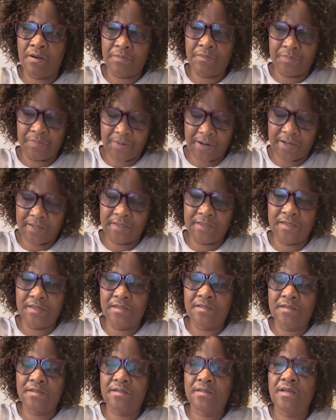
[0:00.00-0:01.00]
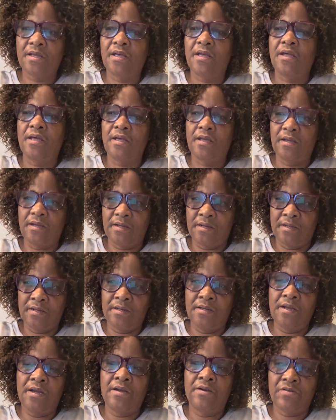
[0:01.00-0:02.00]
practice
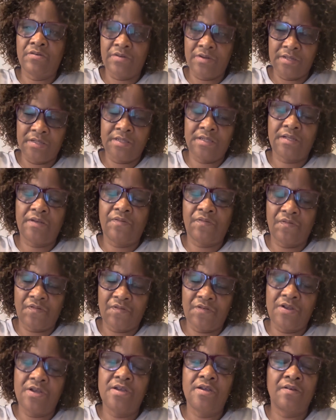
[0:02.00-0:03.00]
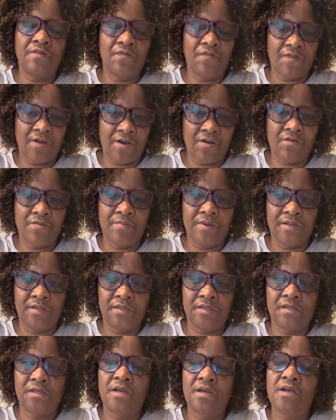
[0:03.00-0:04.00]
in a risk-free
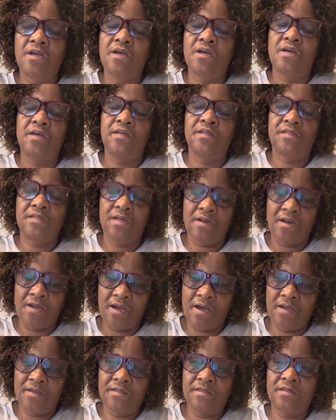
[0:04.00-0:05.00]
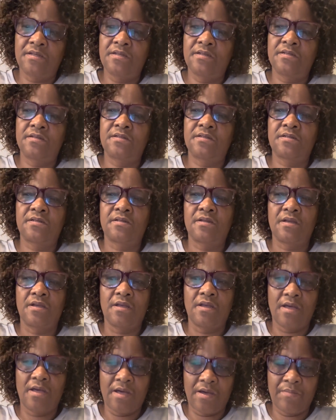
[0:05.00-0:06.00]
environment. It enhances
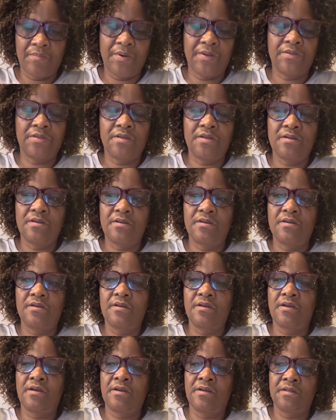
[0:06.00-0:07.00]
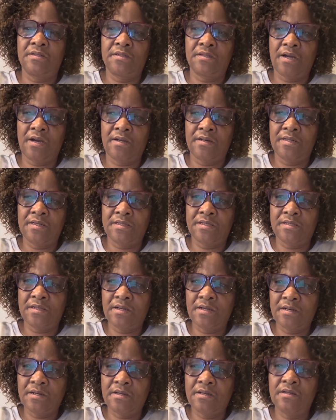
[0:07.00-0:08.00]
empathy and
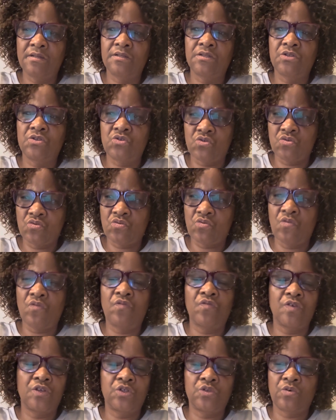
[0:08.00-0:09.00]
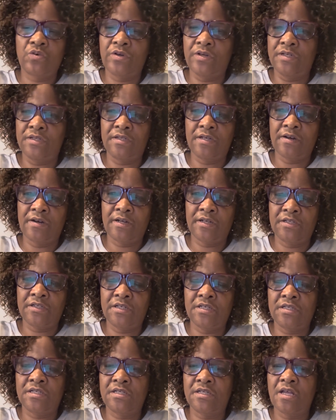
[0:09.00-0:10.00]
understanding through virtual
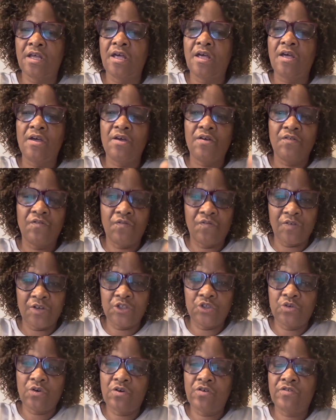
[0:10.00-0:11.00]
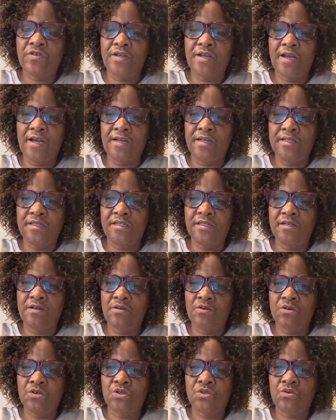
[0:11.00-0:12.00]
interactions. Virtual reality
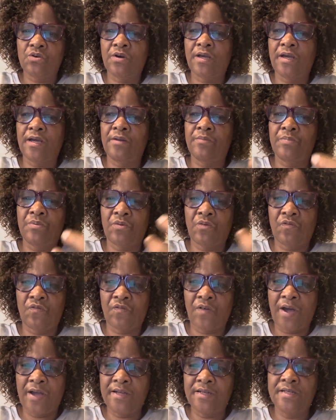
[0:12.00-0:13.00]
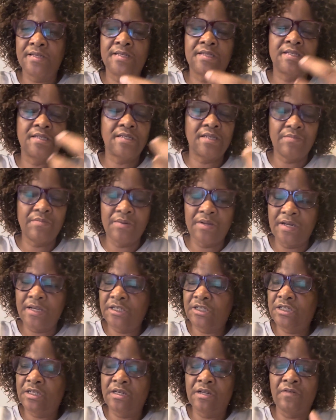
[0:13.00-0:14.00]
also can provide a
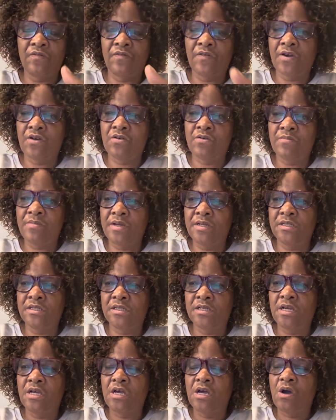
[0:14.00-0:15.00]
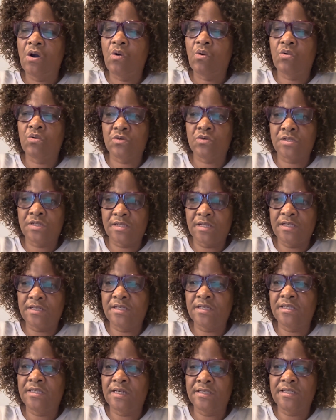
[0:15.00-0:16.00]
simulation environment or a
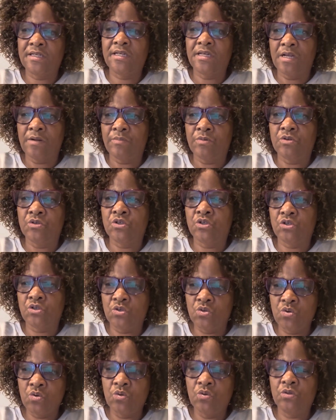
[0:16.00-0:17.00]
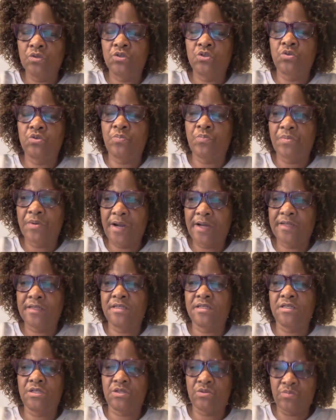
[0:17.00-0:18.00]
setting that enables you to
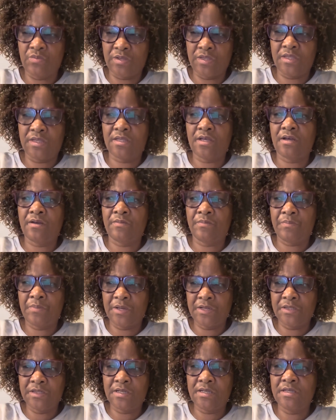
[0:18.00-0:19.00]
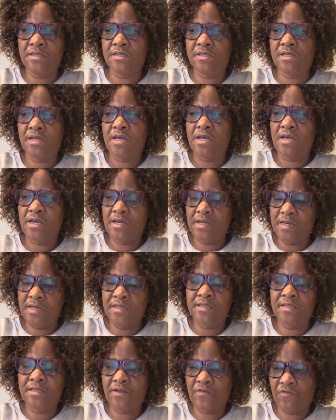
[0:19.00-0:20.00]
practice with patients in a
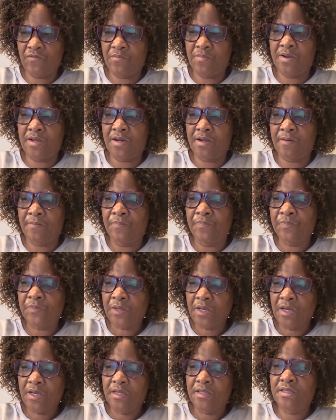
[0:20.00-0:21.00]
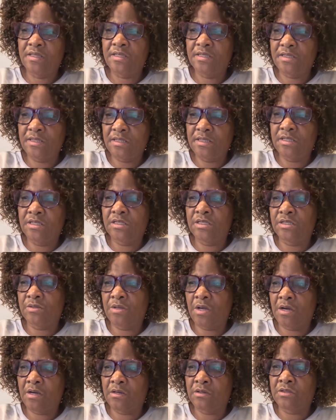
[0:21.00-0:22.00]
safe manner. This is
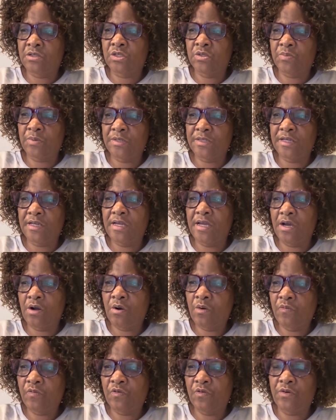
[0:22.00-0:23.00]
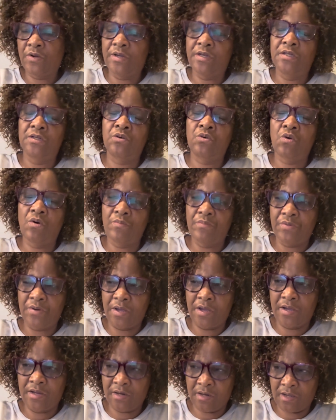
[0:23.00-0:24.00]
especially helpful in
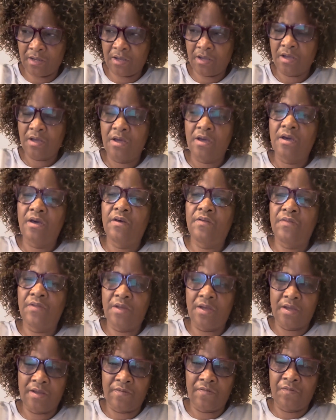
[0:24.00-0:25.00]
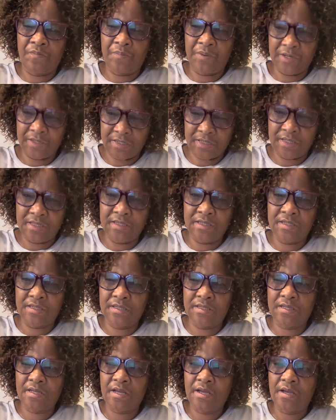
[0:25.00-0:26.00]
comprehending the
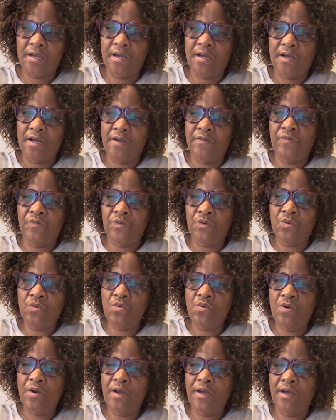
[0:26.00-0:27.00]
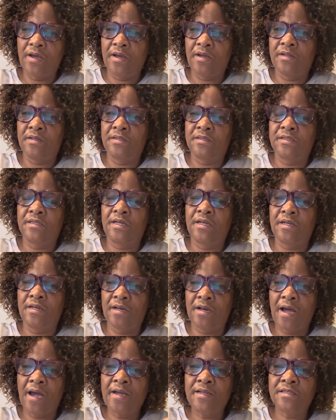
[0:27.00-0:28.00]
patient's view and
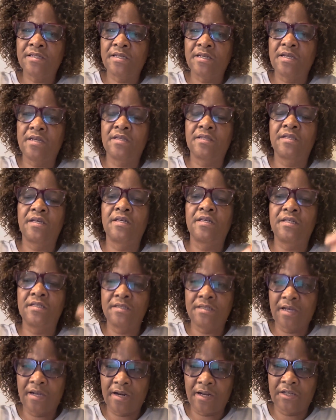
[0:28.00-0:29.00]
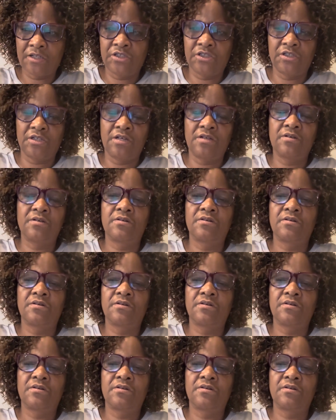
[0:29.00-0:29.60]
enlightening the interaction